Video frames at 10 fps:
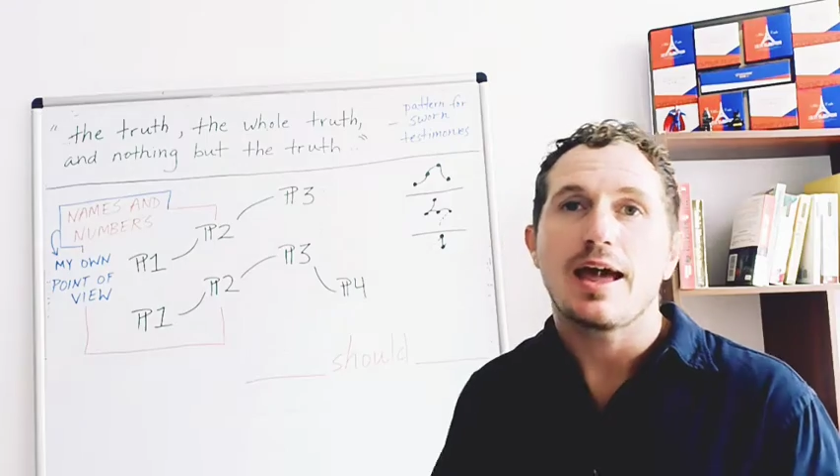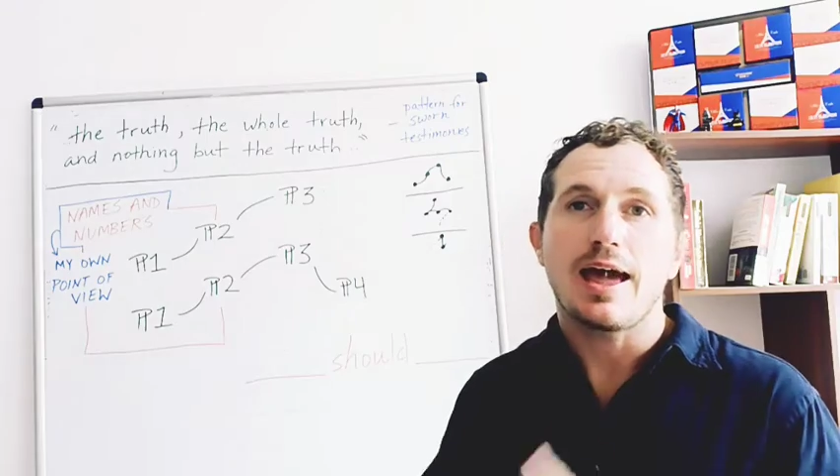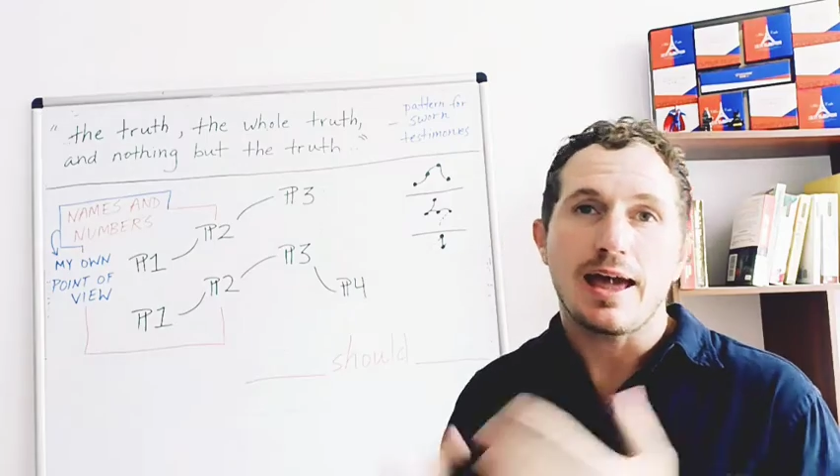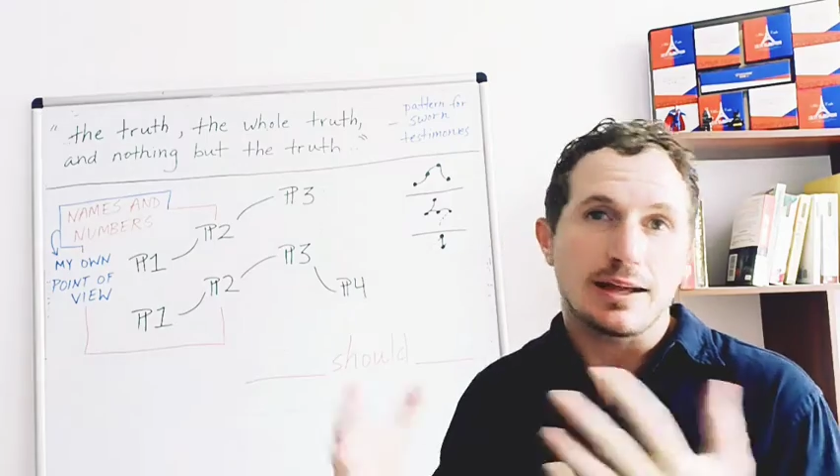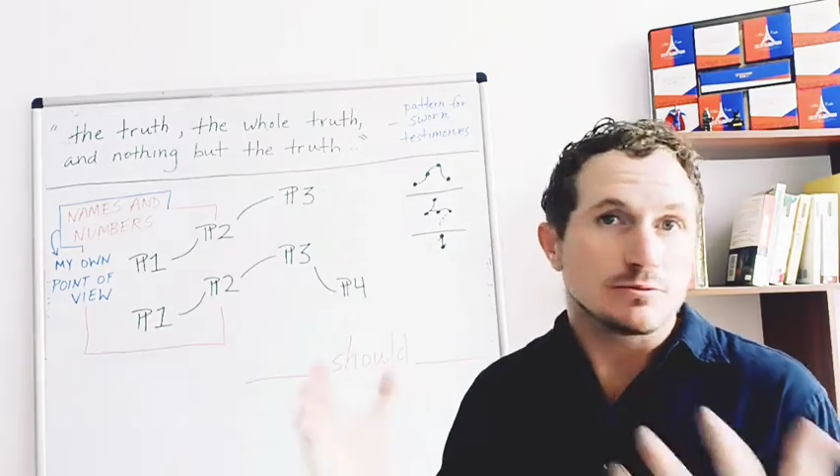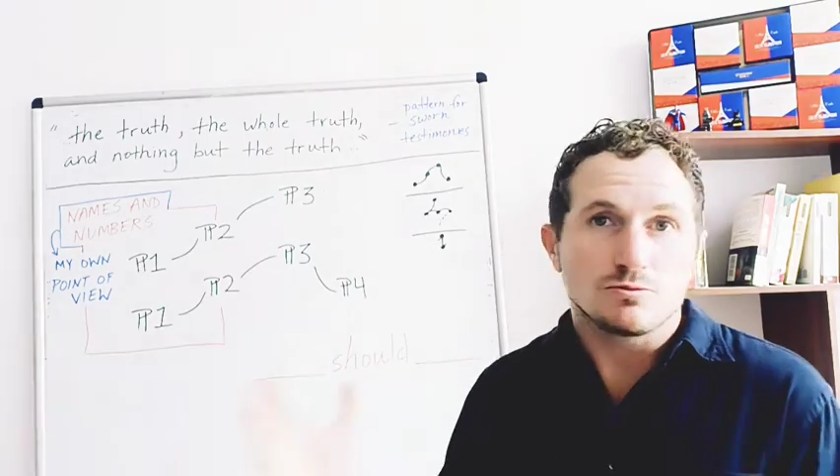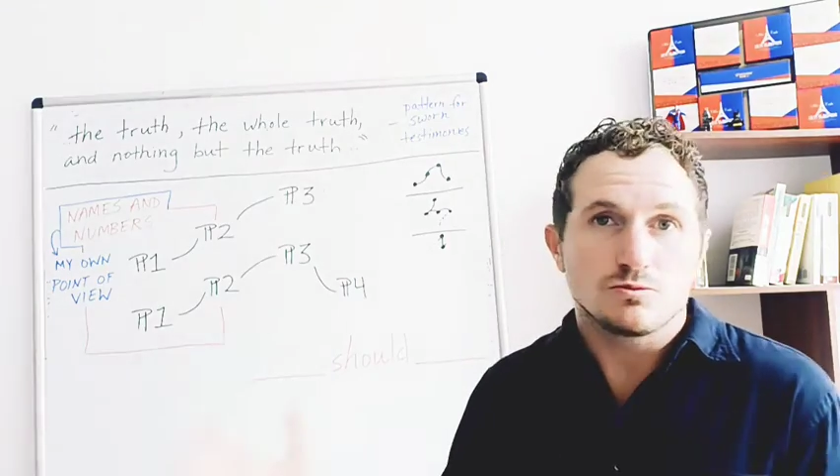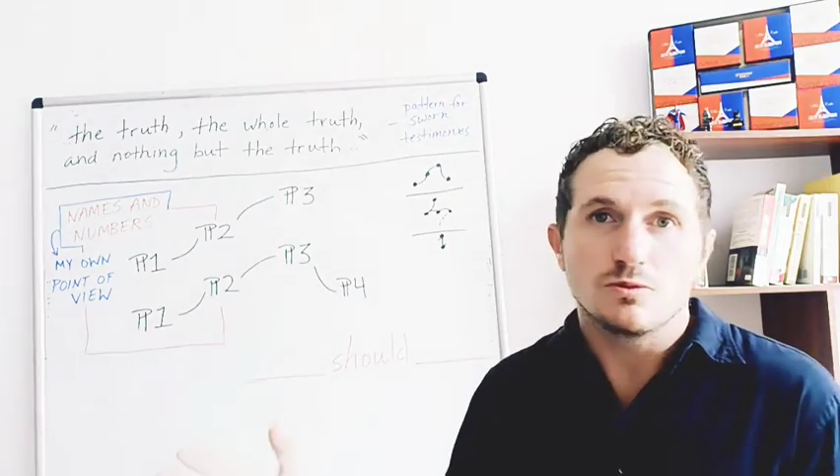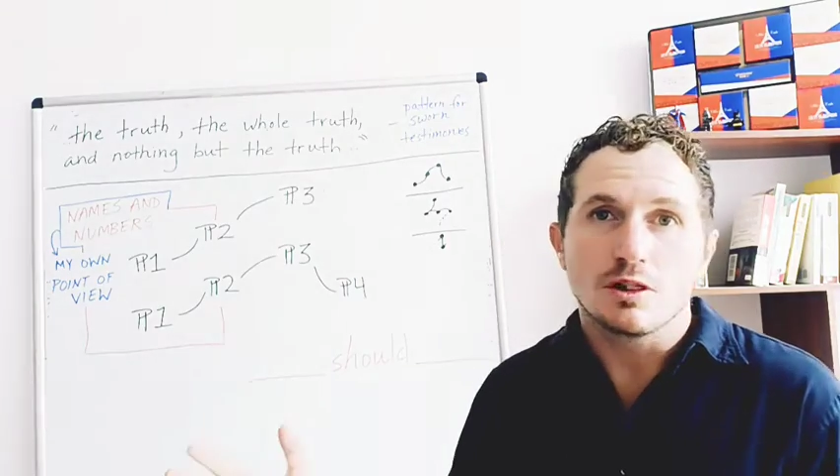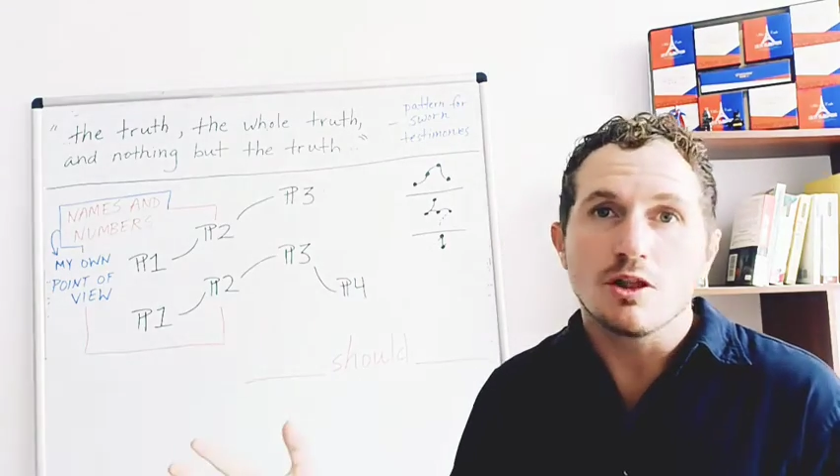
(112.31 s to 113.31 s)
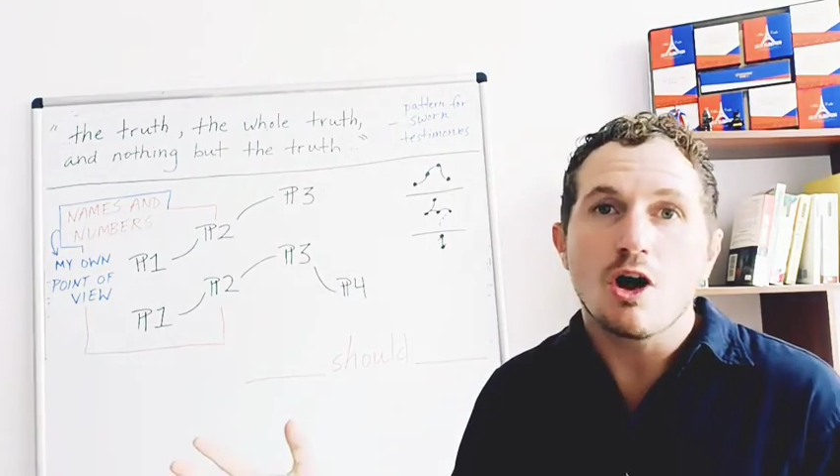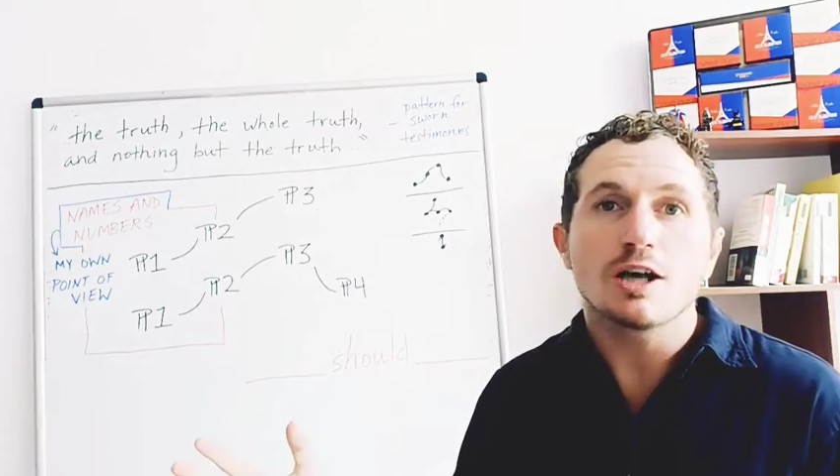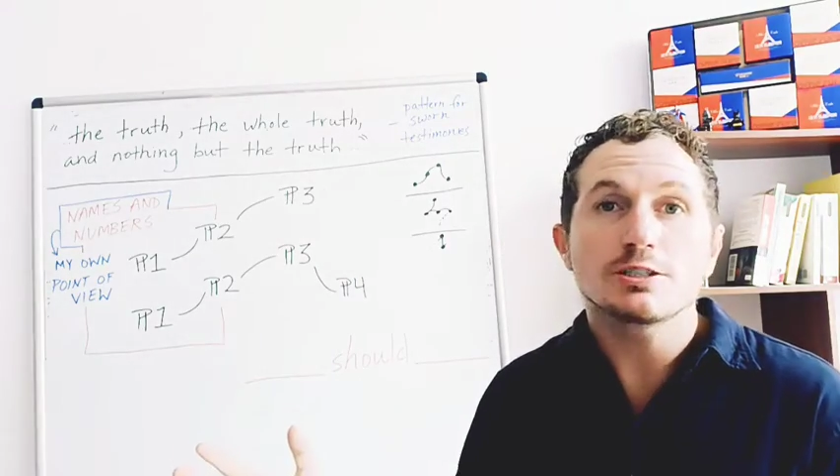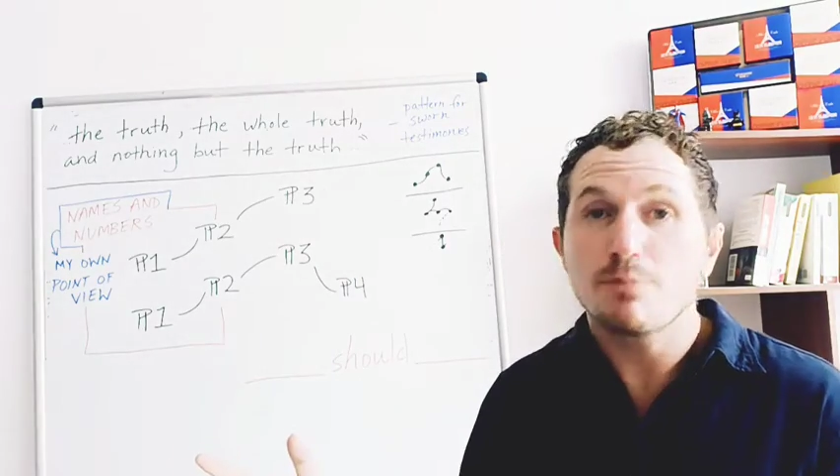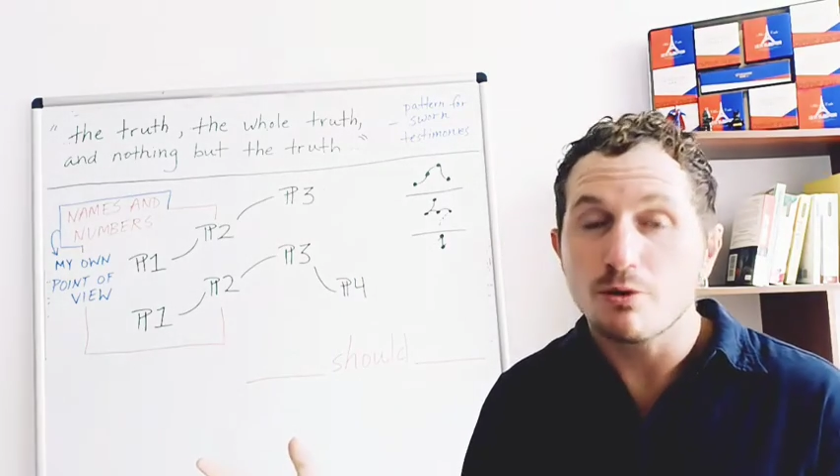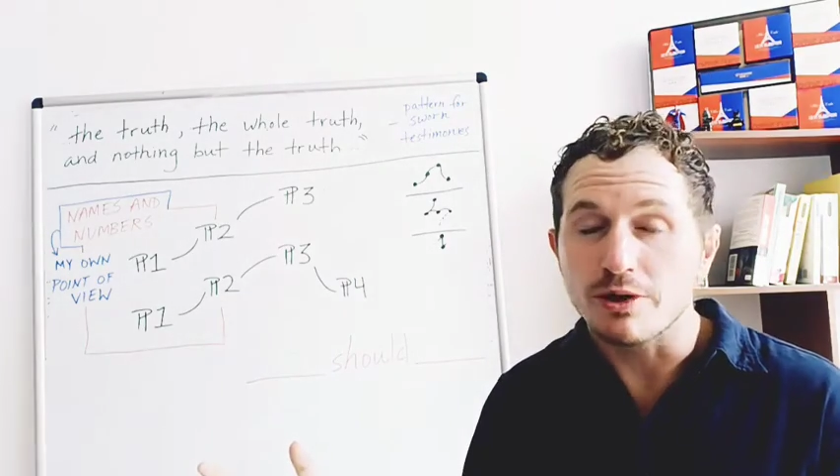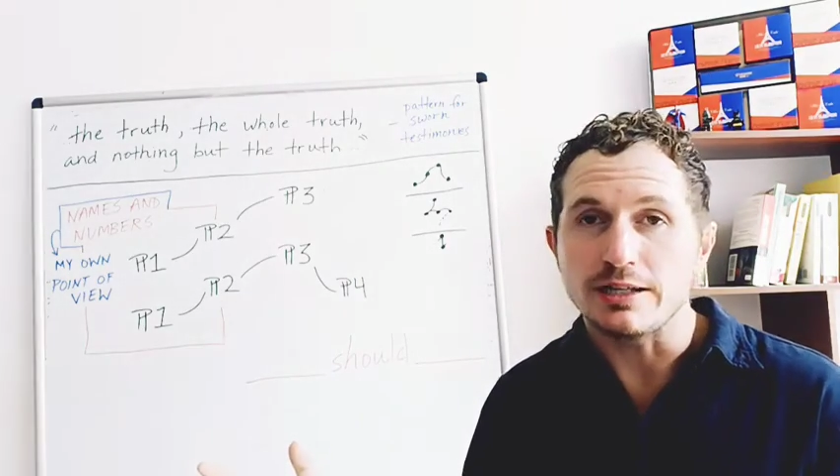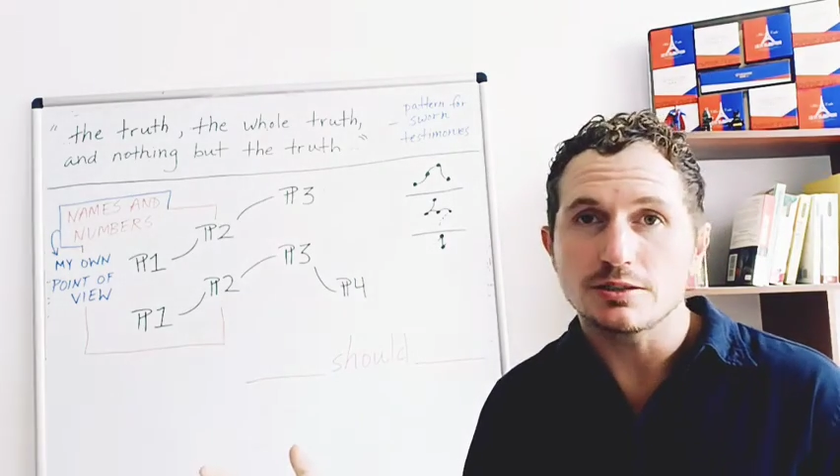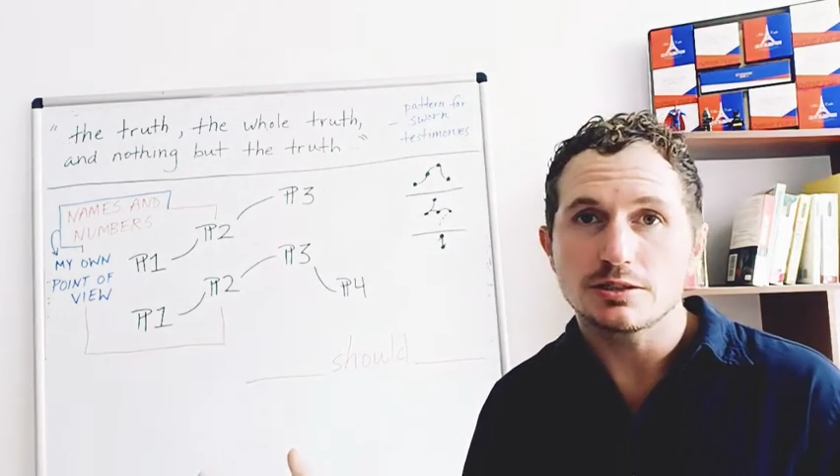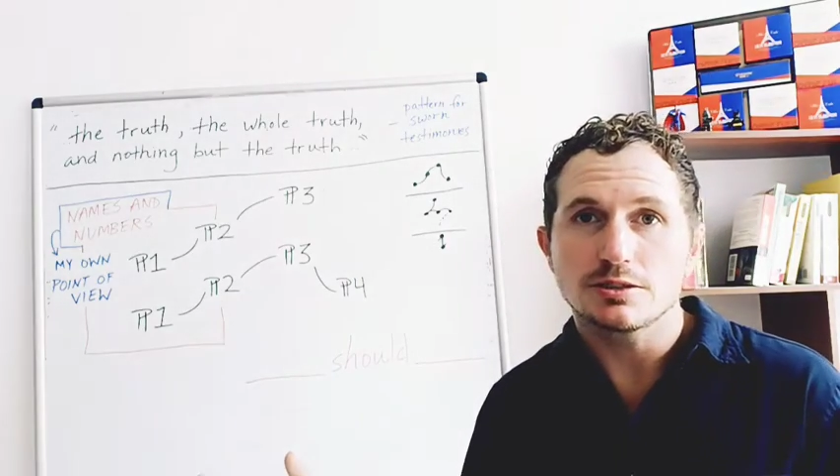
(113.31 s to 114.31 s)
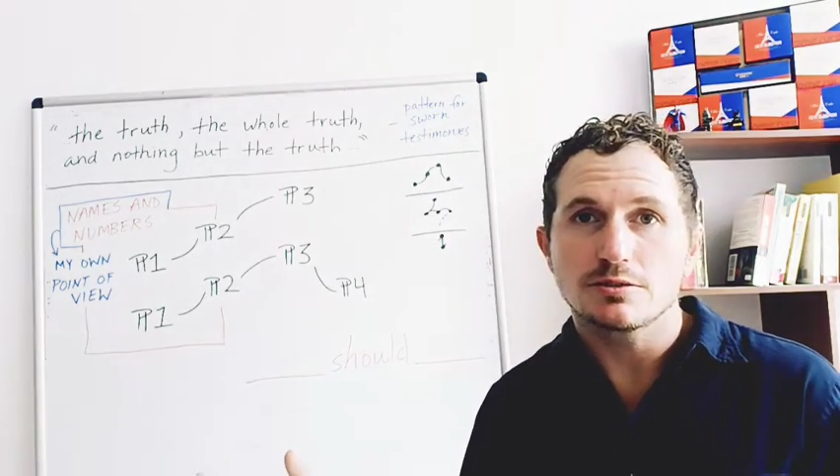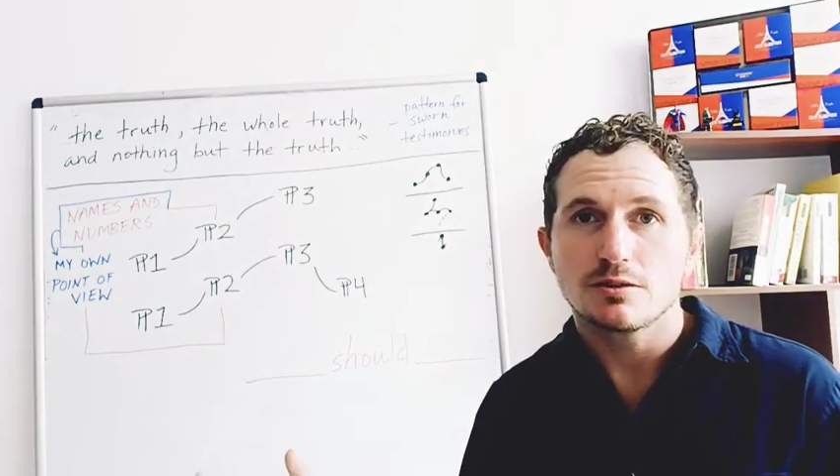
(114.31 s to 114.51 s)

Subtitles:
and lost points